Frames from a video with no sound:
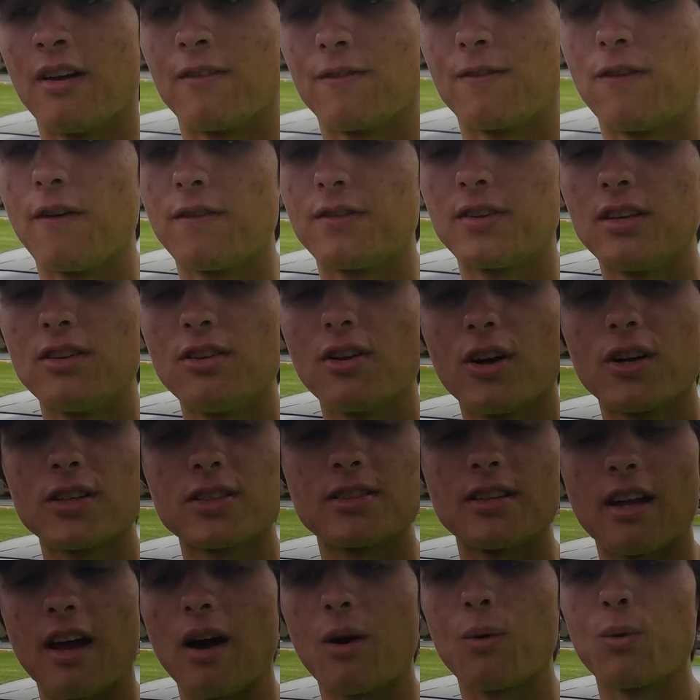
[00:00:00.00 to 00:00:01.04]
$15
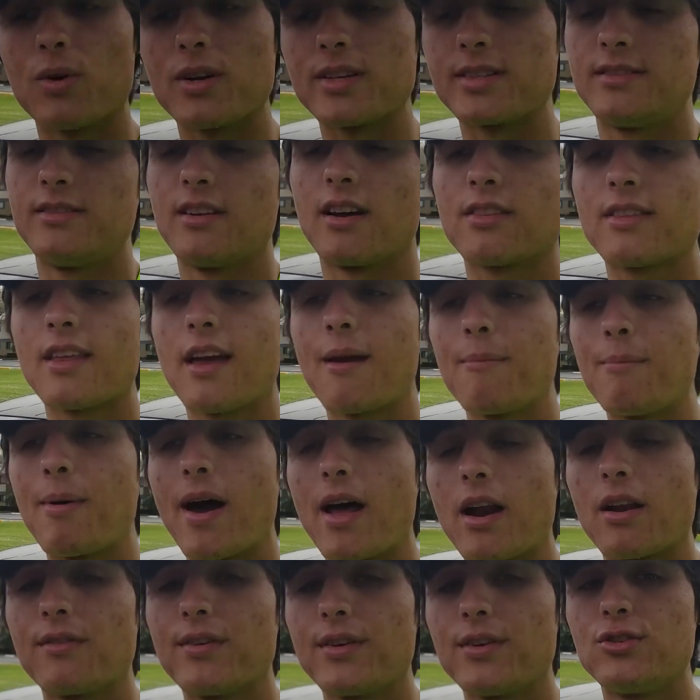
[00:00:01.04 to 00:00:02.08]
an hour is not that
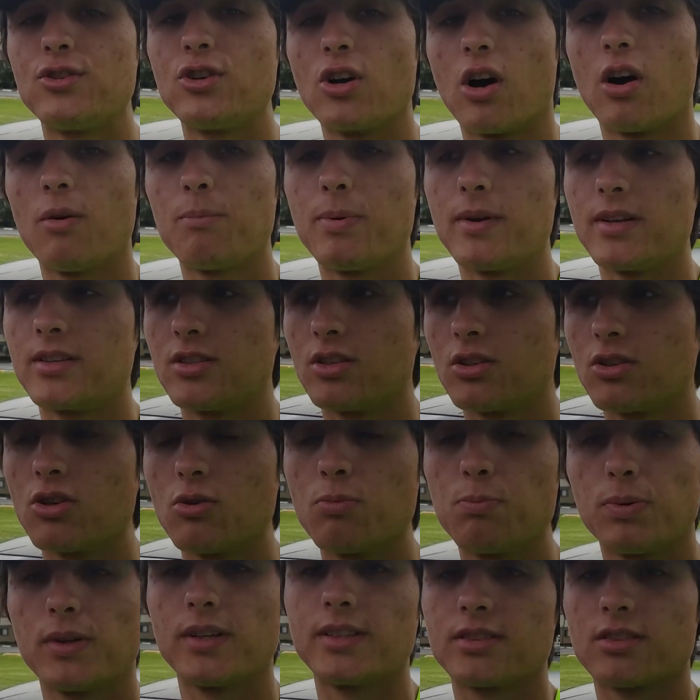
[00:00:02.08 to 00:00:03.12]
bad of a job, but it's a
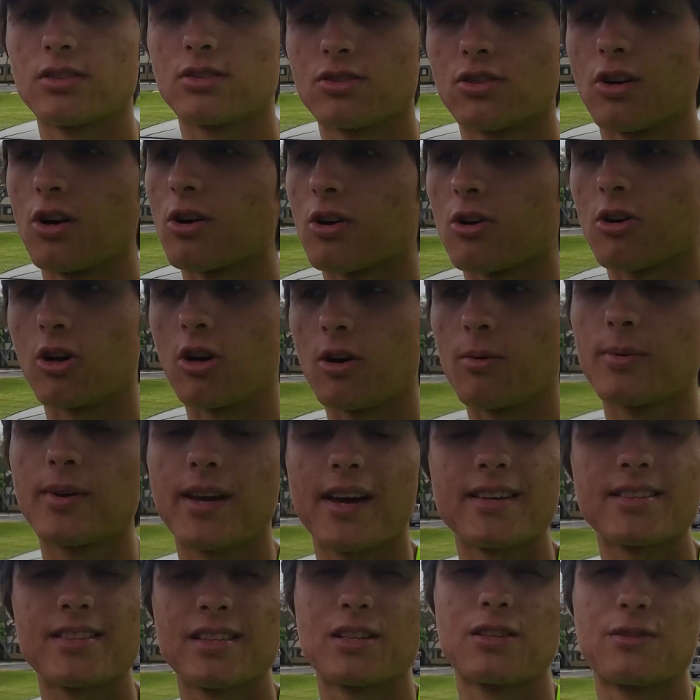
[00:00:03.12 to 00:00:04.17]
good place to start.
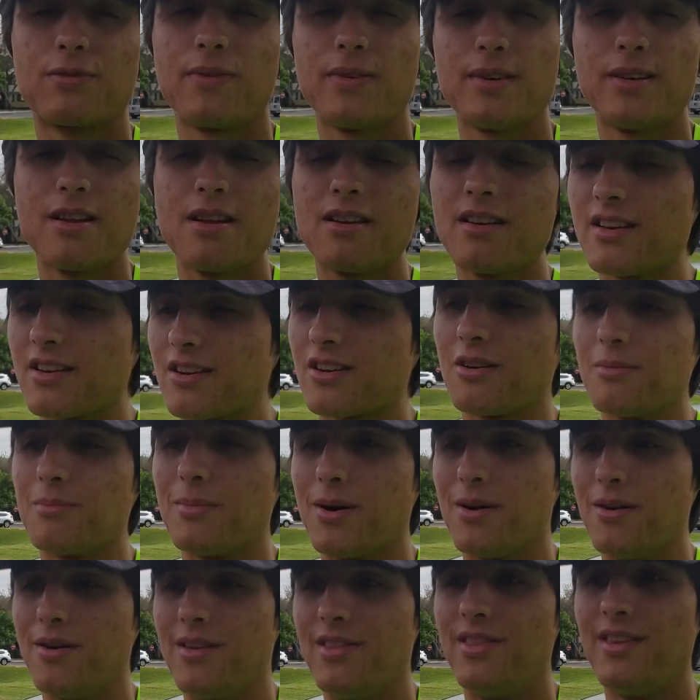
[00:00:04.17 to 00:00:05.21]
Comcast Xfinity, come
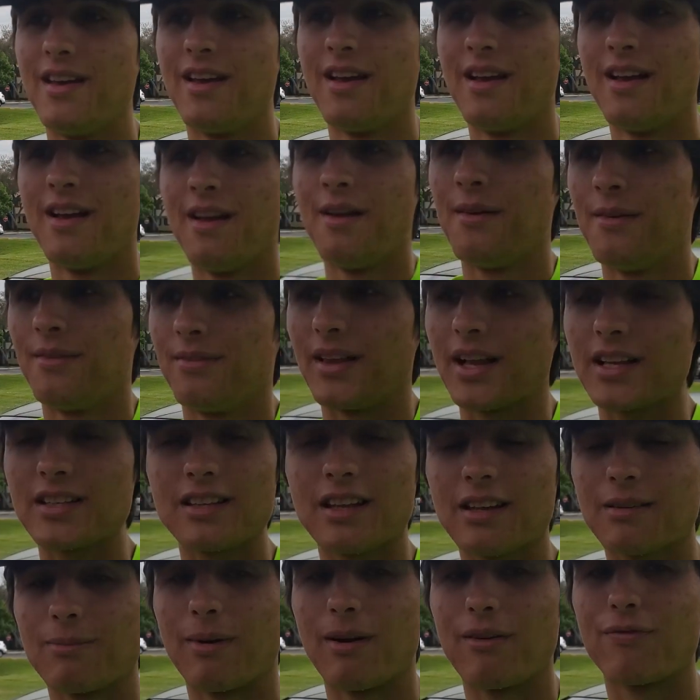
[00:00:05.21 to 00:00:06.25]
on. That's
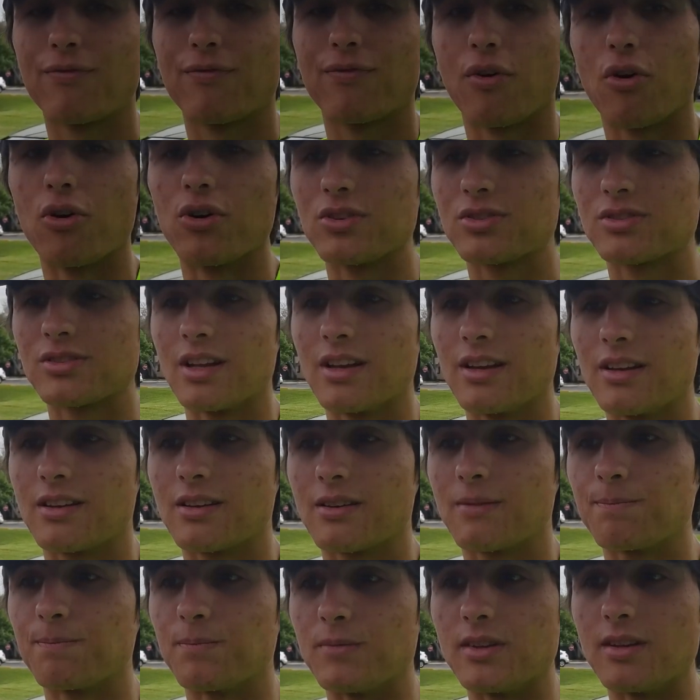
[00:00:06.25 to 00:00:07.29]
like my first like
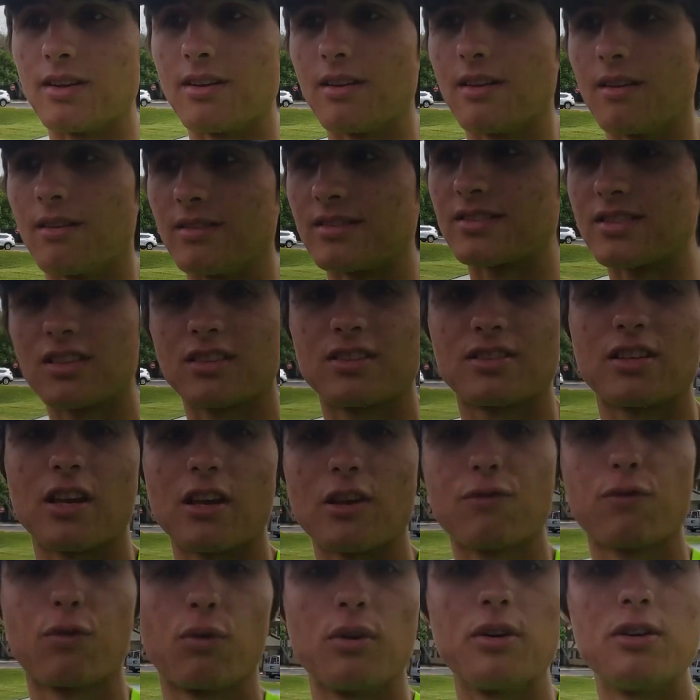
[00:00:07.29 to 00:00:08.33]

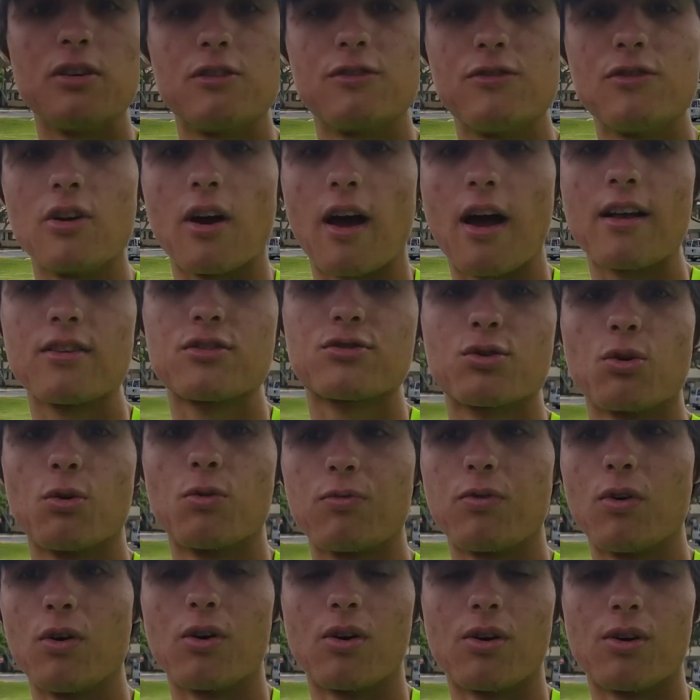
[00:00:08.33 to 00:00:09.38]
successful interview I had so
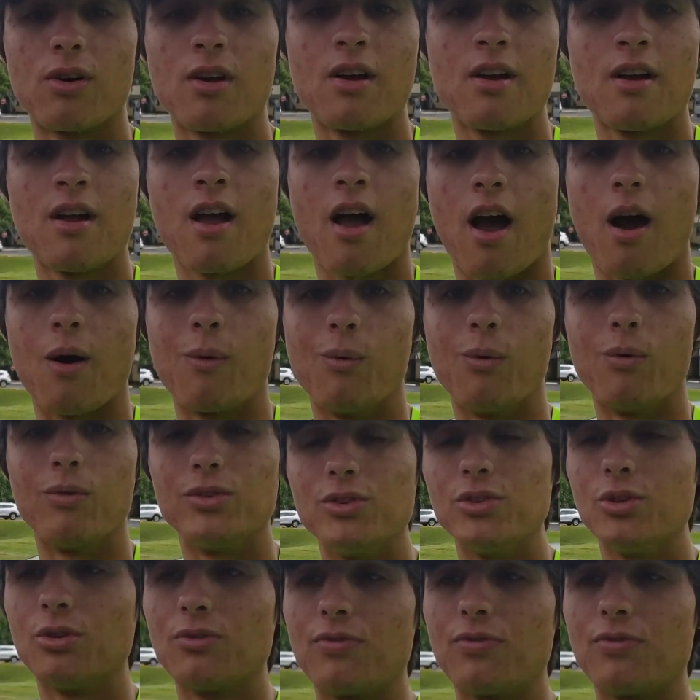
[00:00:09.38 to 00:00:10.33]
far. I won't know